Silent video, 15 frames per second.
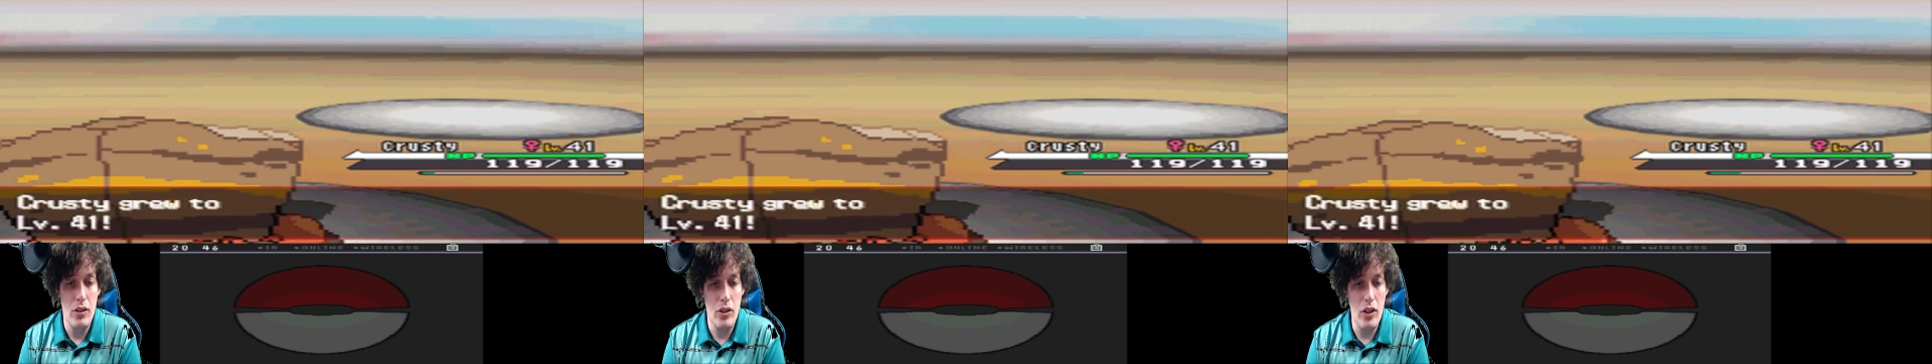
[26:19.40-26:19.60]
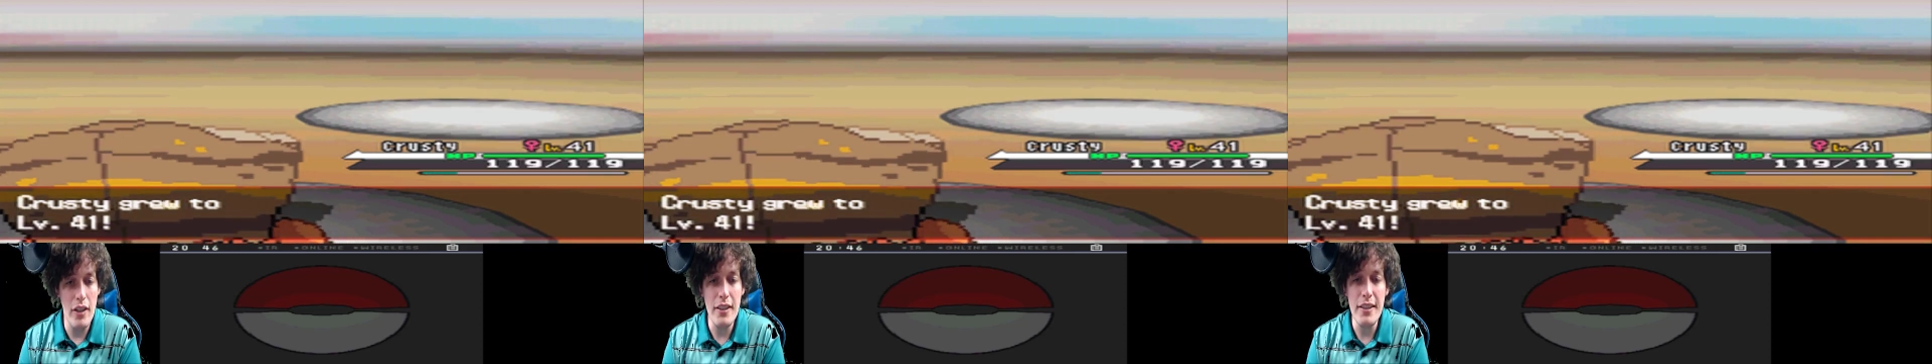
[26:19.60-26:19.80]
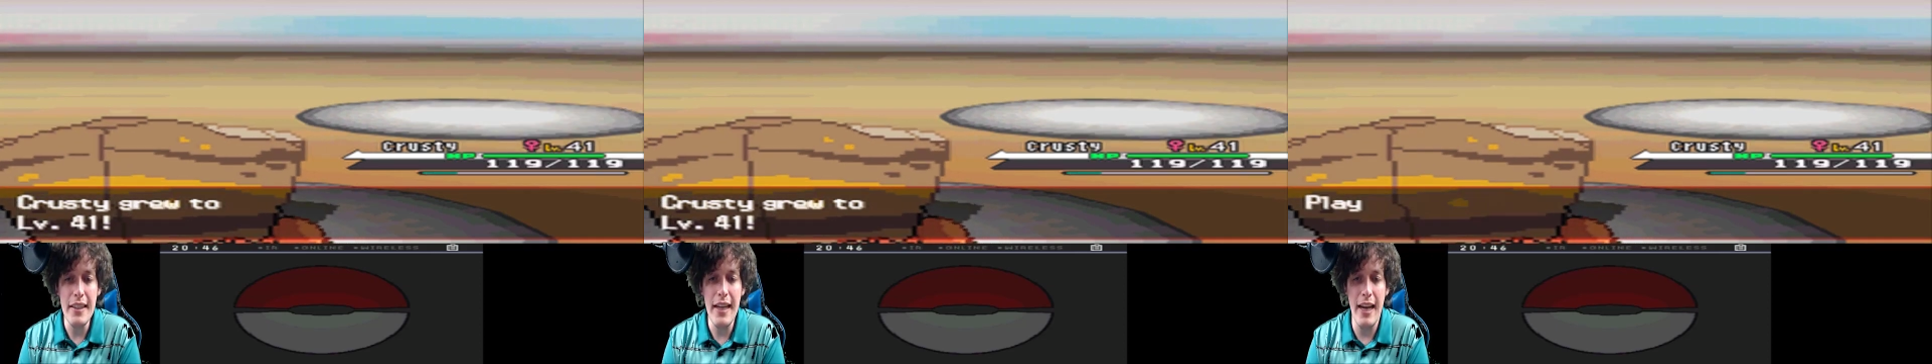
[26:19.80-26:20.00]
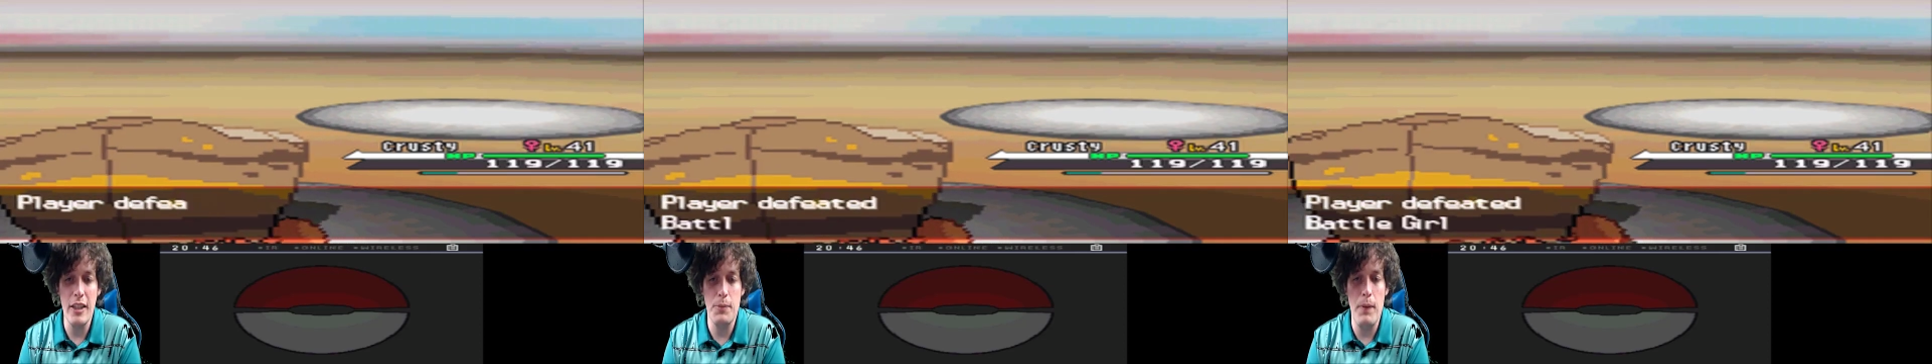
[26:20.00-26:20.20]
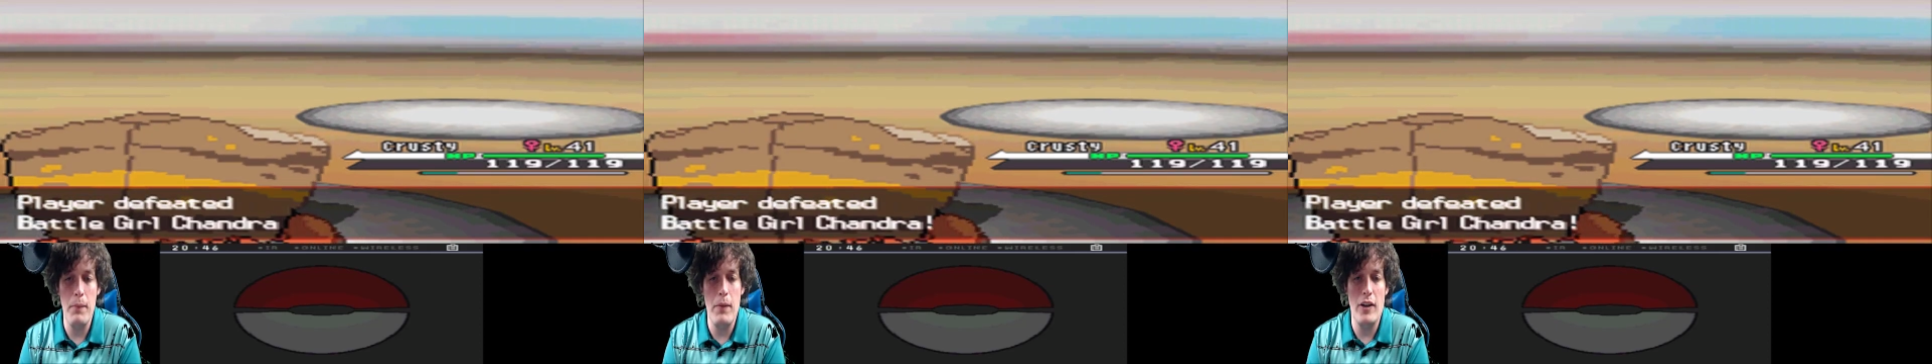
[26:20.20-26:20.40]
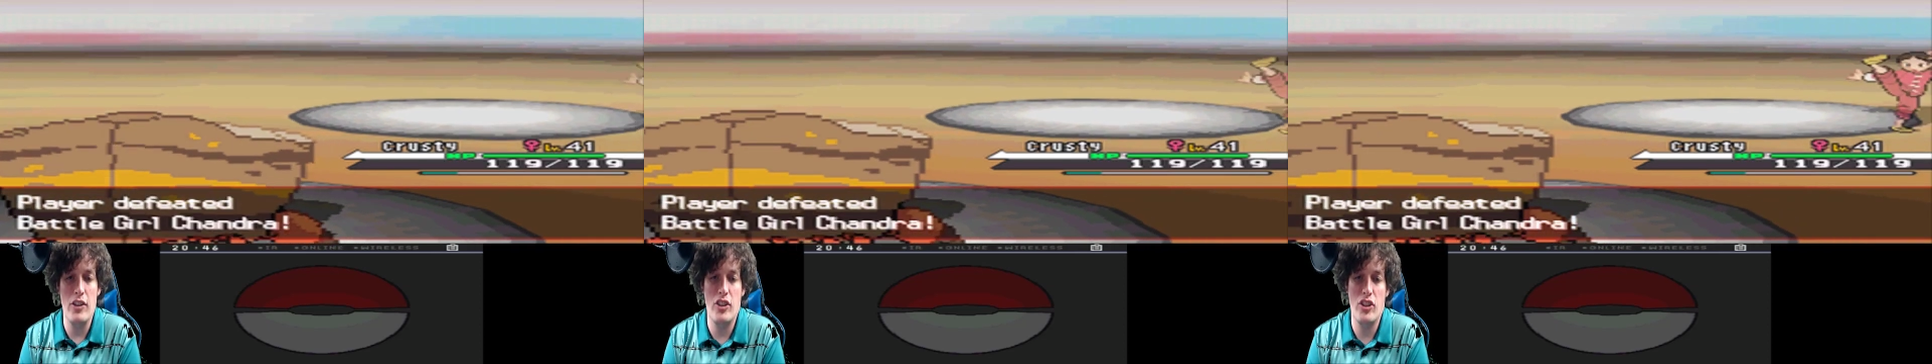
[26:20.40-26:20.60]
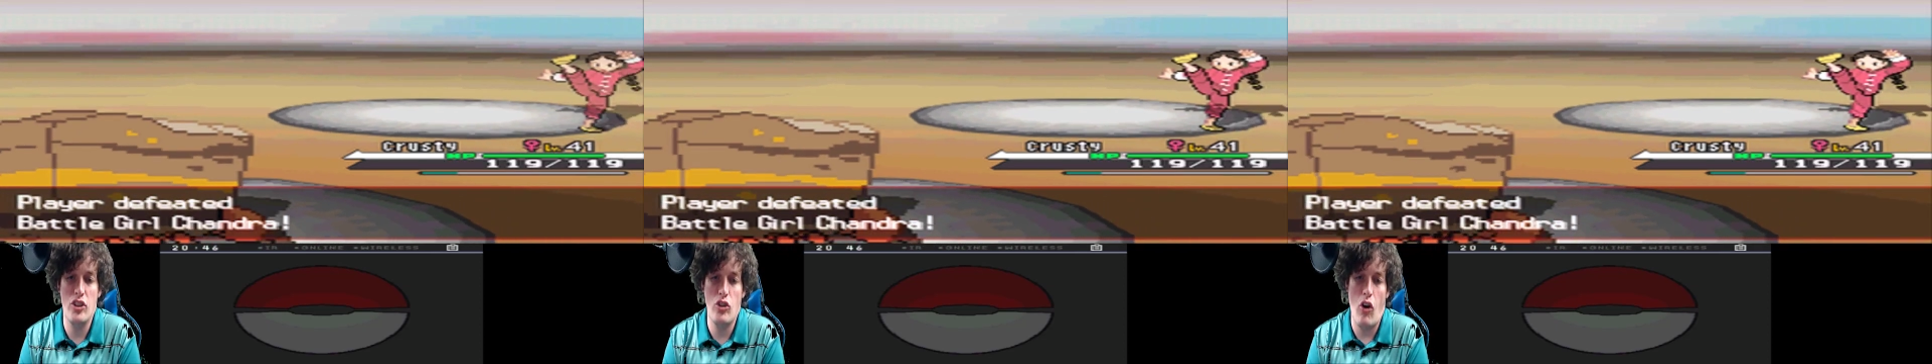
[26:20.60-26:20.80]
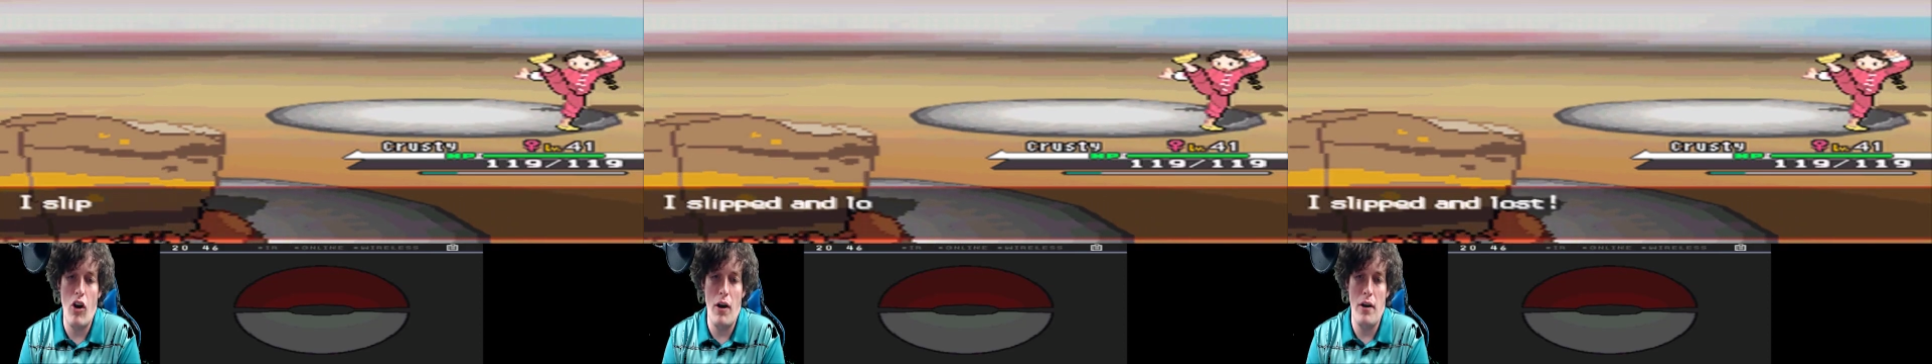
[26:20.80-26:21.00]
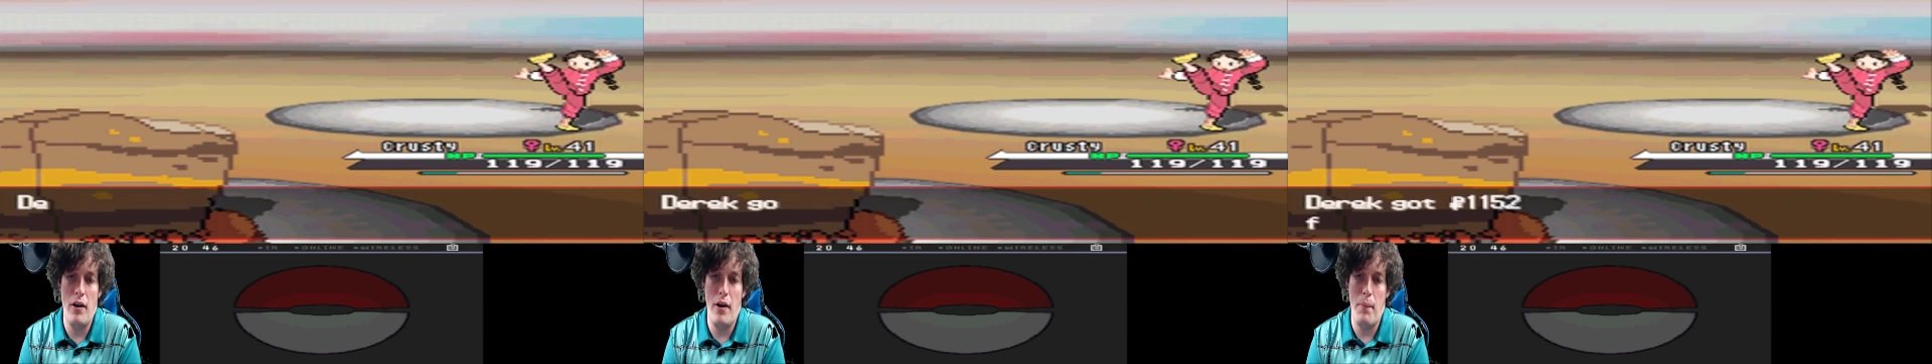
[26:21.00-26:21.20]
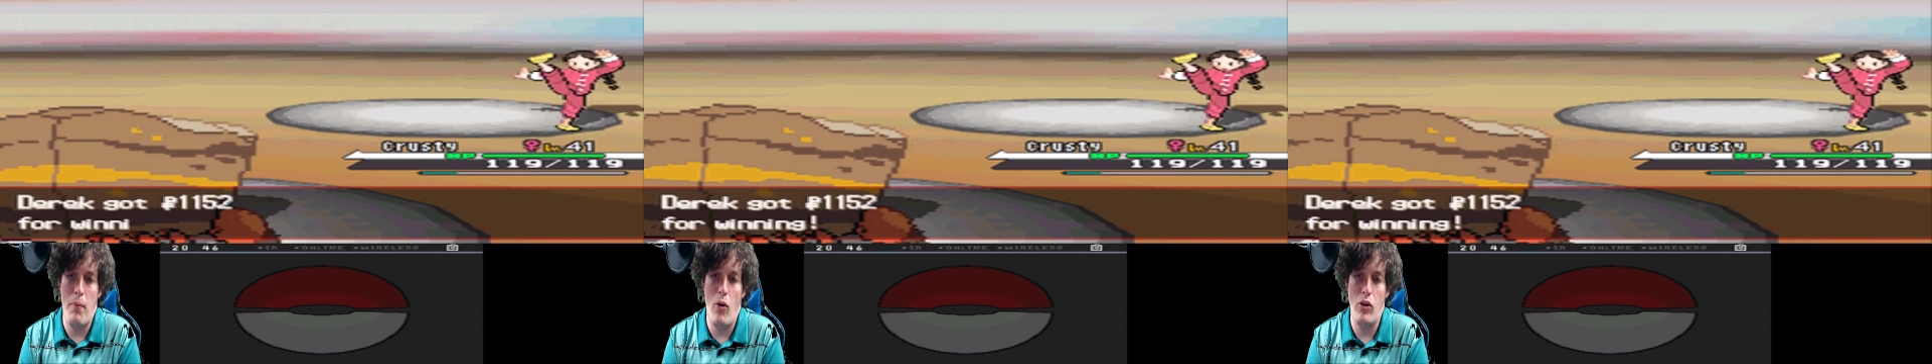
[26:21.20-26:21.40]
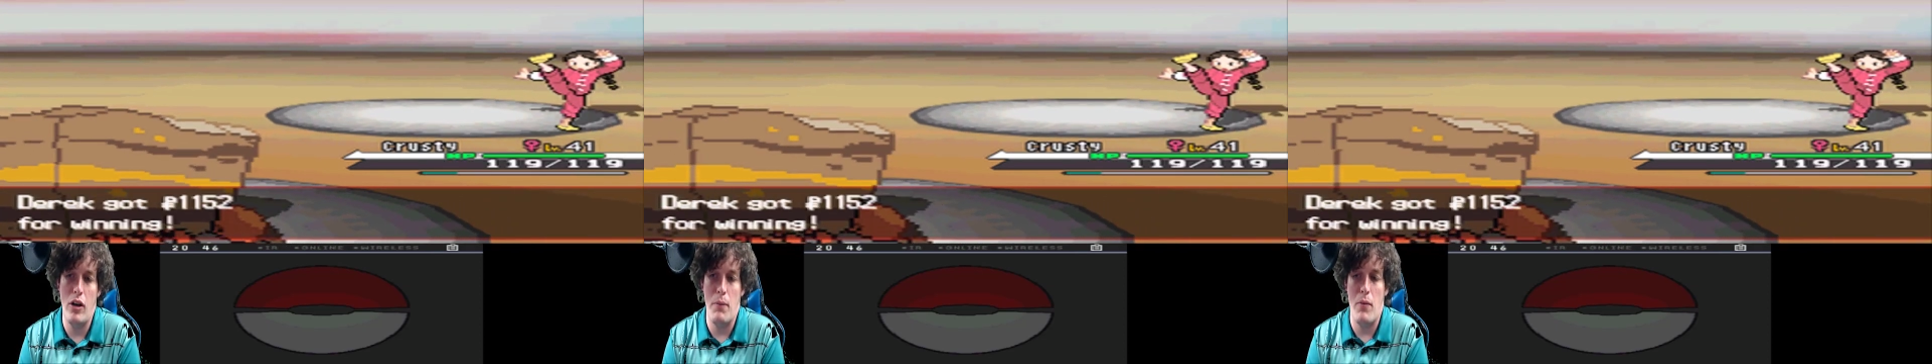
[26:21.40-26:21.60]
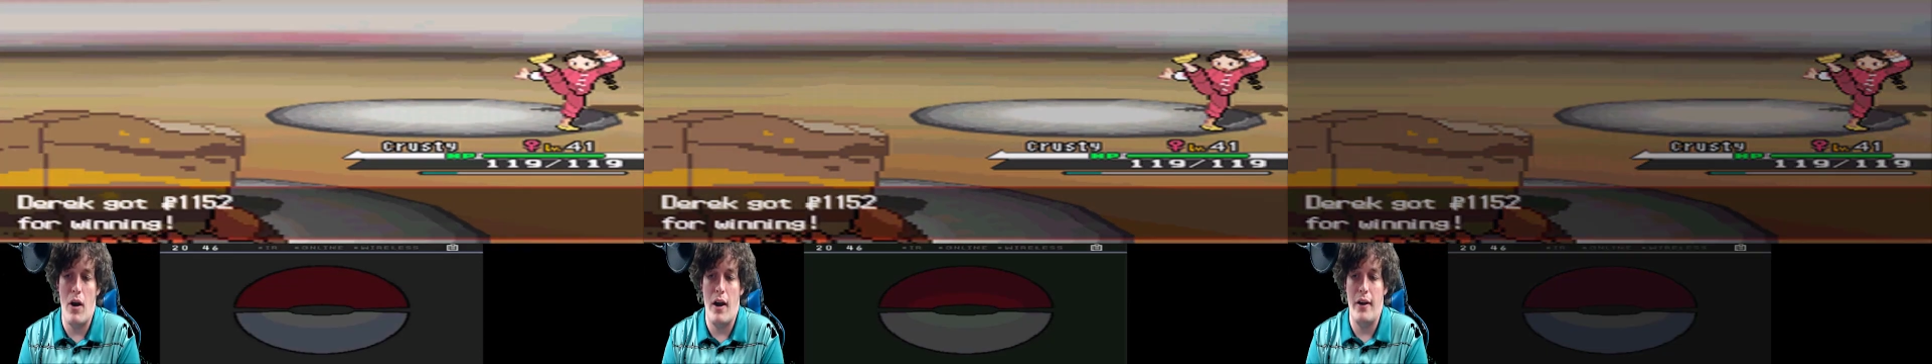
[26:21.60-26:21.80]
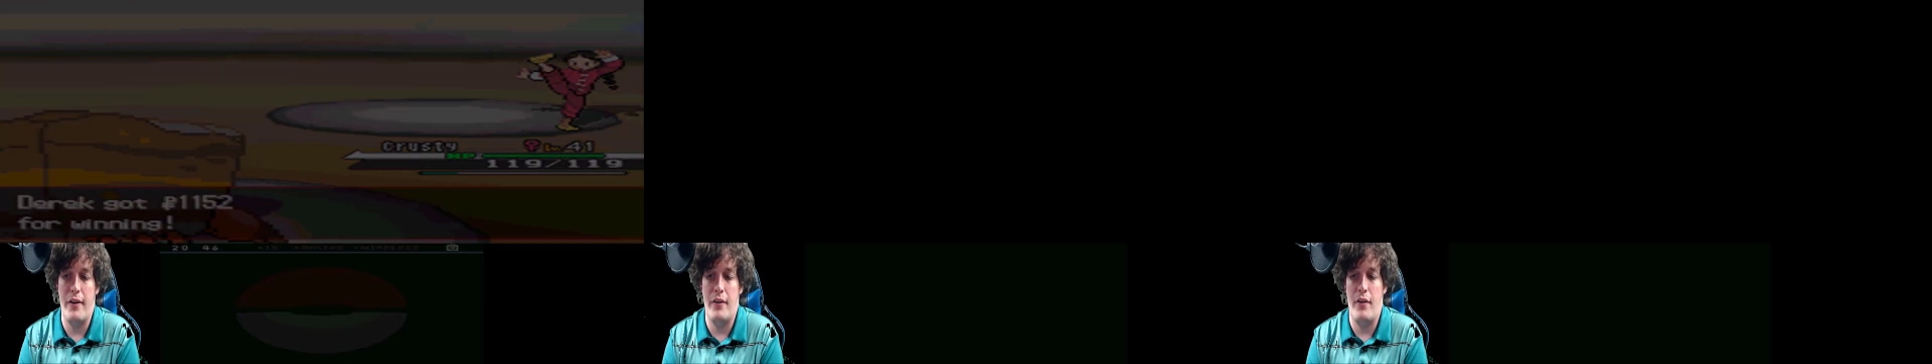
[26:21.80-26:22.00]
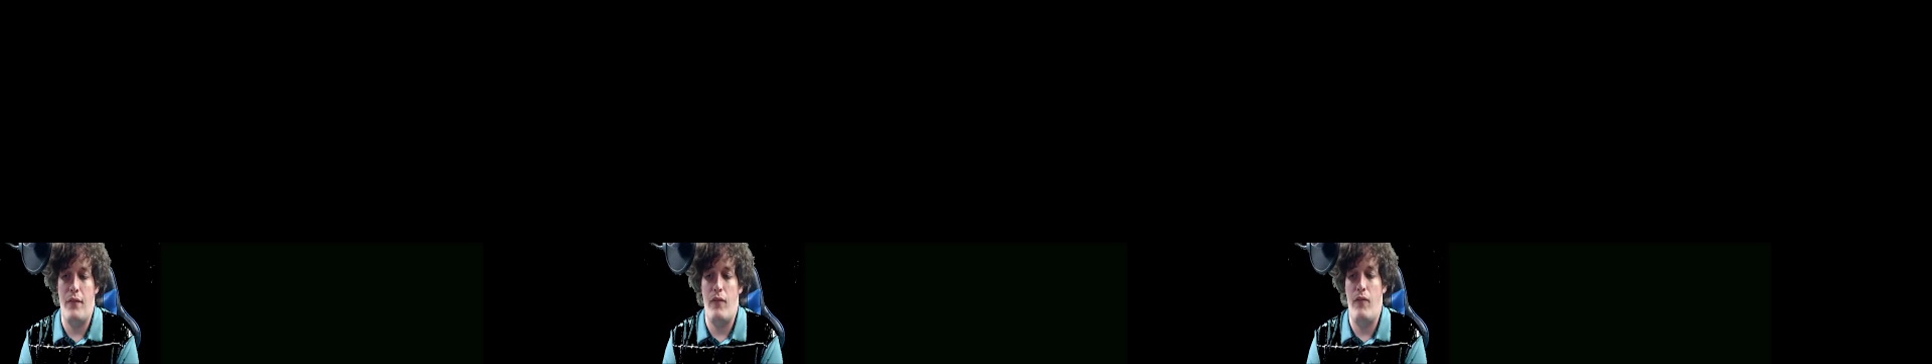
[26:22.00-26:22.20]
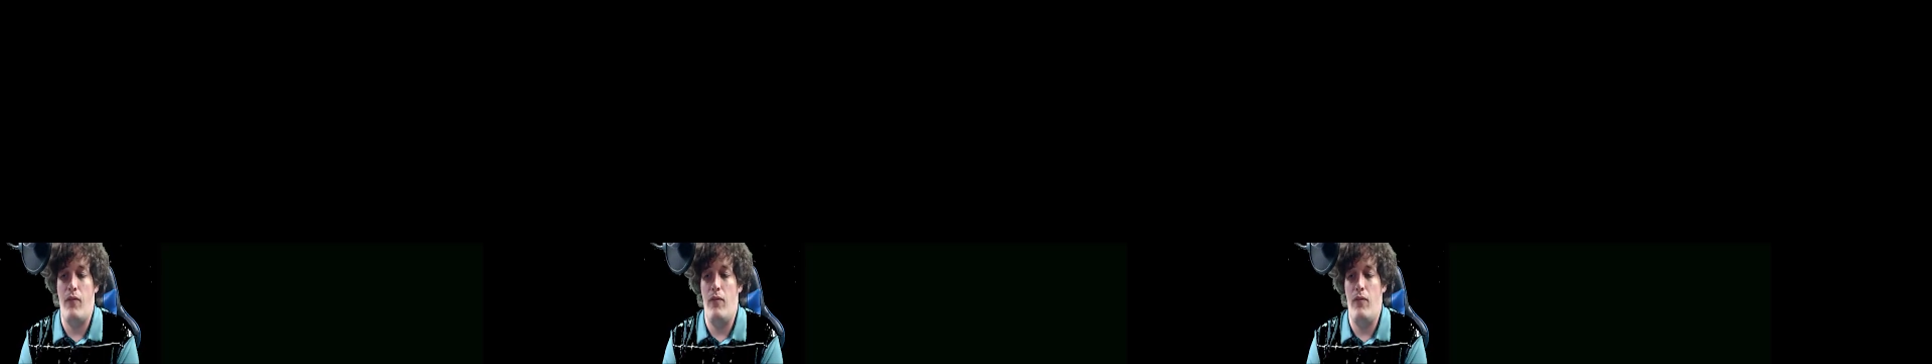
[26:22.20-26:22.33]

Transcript: Krusty has been my star hair Pokemon